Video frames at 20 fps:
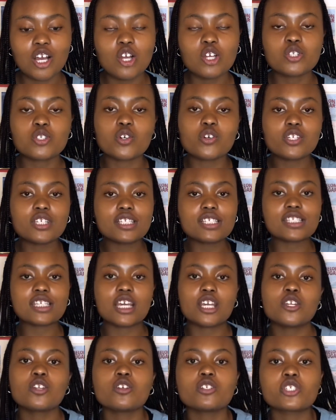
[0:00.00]
don't
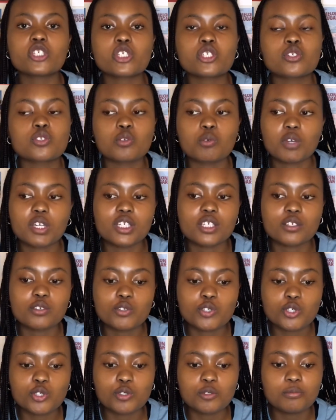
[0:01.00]
intend on just doing
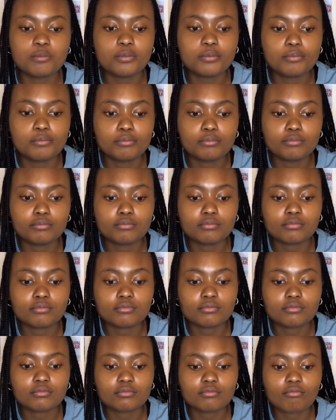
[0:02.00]
YouTube
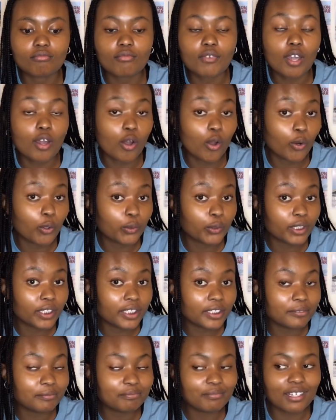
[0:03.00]

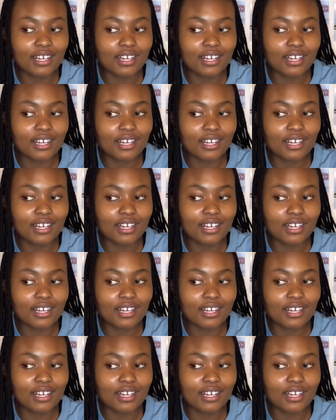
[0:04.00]
only.